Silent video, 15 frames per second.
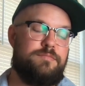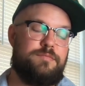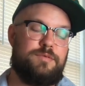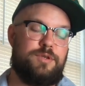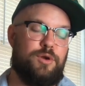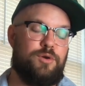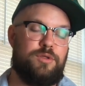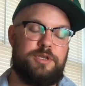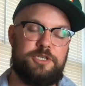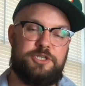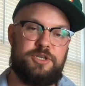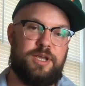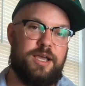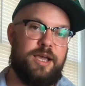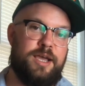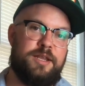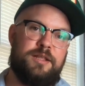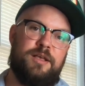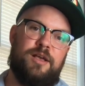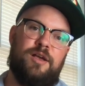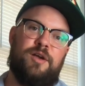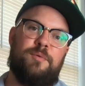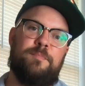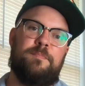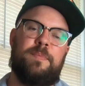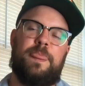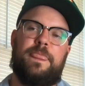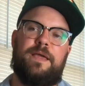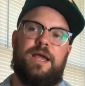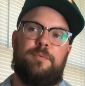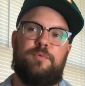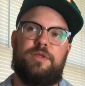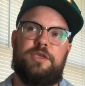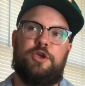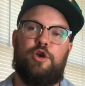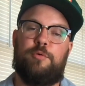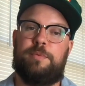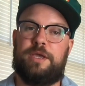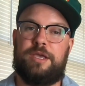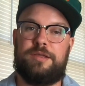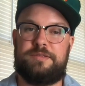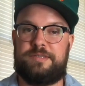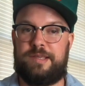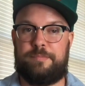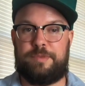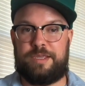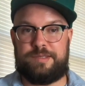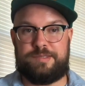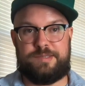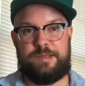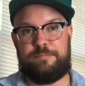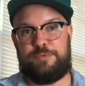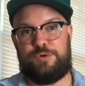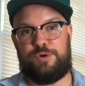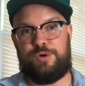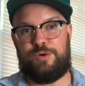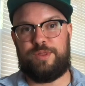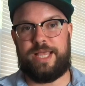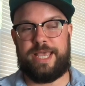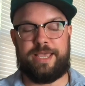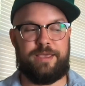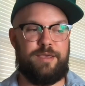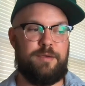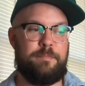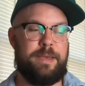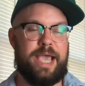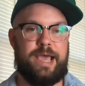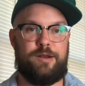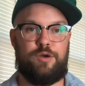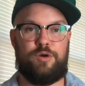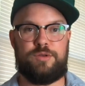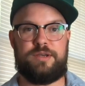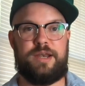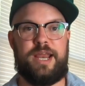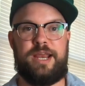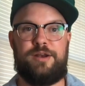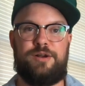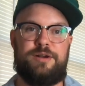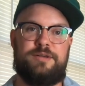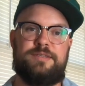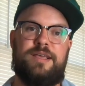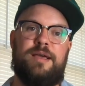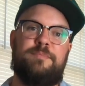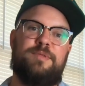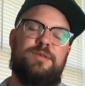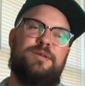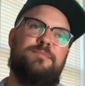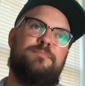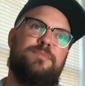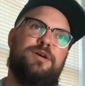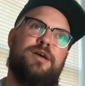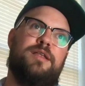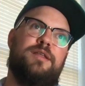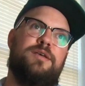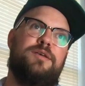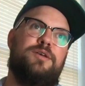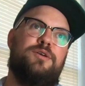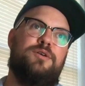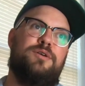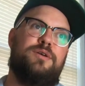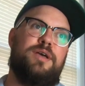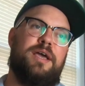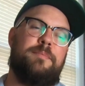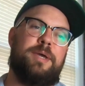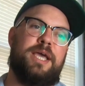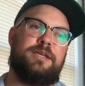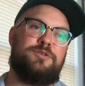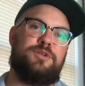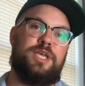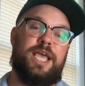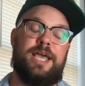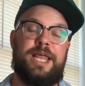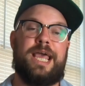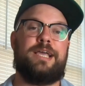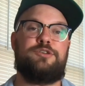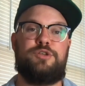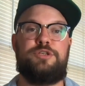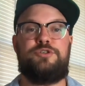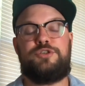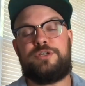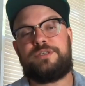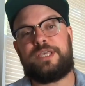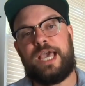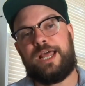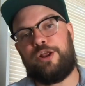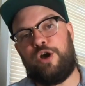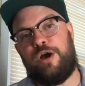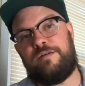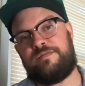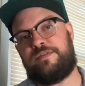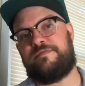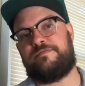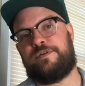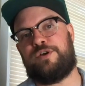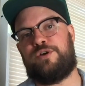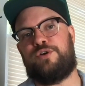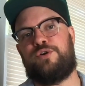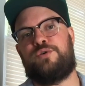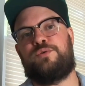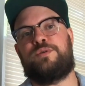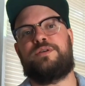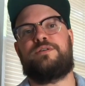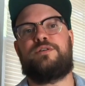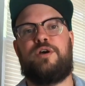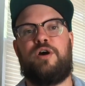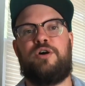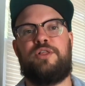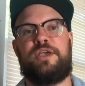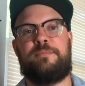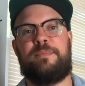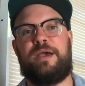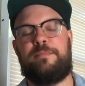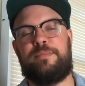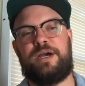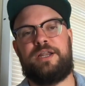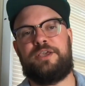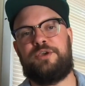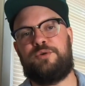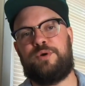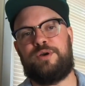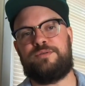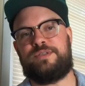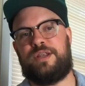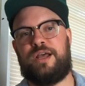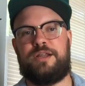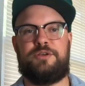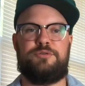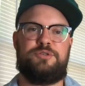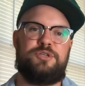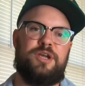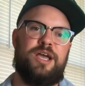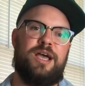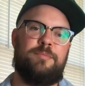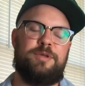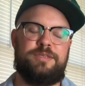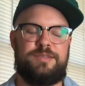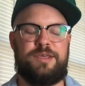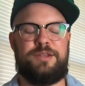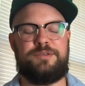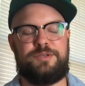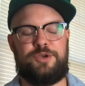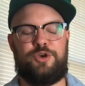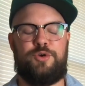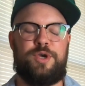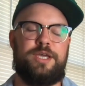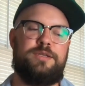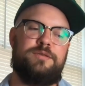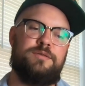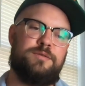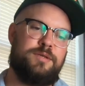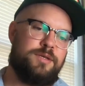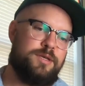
totally shot. I'm really hoping it's something simple, like a bad alternator or something, but I actually just got off the phone calling my buddy who owns an auto shop. He's gonna tow it and